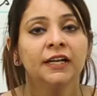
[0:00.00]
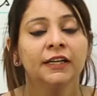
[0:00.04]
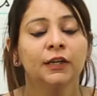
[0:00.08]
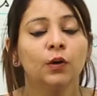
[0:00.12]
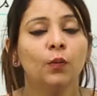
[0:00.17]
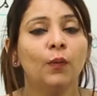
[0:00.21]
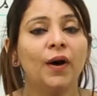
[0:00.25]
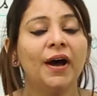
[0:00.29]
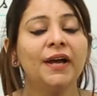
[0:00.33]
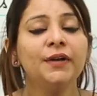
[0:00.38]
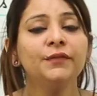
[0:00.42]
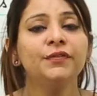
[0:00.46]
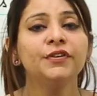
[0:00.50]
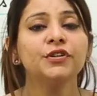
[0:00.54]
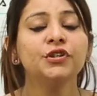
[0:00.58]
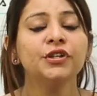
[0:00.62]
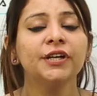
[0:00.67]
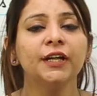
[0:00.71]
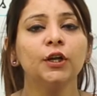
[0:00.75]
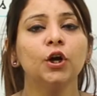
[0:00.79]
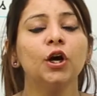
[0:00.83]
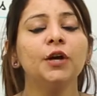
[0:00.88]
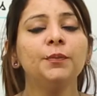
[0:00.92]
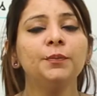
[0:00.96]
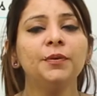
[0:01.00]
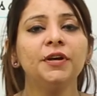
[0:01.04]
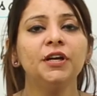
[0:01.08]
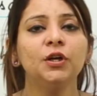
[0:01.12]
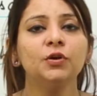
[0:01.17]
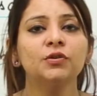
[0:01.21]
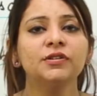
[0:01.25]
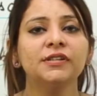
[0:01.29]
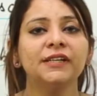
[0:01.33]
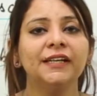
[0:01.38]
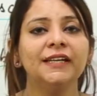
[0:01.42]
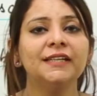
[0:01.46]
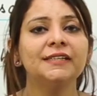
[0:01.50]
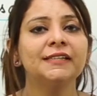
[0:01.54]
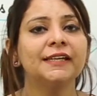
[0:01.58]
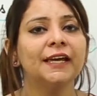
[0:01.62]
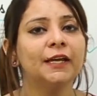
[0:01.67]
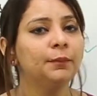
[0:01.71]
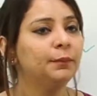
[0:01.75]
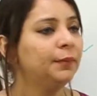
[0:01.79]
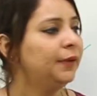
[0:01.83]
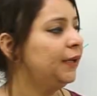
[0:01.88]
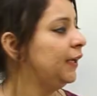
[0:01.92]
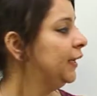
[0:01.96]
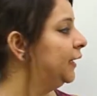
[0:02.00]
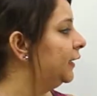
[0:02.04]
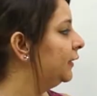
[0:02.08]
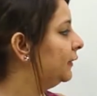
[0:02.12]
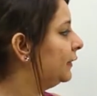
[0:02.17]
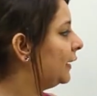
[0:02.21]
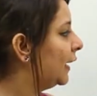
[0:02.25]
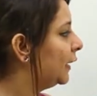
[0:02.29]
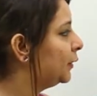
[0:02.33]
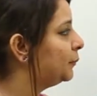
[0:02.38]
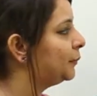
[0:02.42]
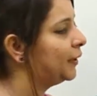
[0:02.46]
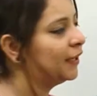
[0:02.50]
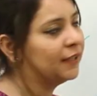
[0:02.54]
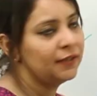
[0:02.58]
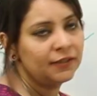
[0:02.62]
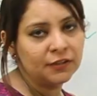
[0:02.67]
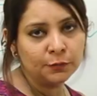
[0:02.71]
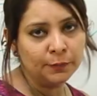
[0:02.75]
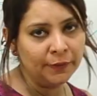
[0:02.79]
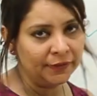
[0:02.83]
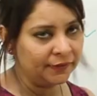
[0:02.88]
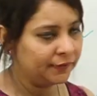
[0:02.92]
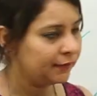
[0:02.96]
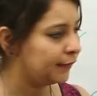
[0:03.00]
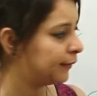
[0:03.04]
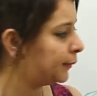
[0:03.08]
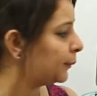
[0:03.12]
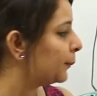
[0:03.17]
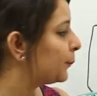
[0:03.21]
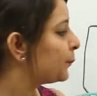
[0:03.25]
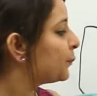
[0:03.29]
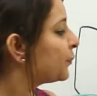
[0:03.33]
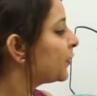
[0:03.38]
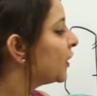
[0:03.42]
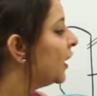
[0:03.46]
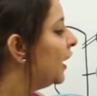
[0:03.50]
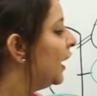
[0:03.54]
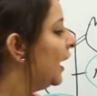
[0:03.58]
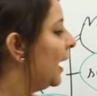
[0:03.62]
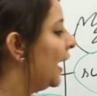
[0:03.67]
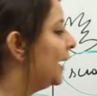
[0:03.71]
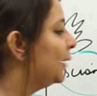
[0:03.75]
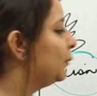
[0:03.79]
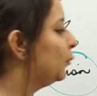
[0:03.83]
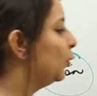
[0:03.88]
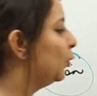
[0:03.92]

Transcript: The one which cannot produce seeds can be done by this method. And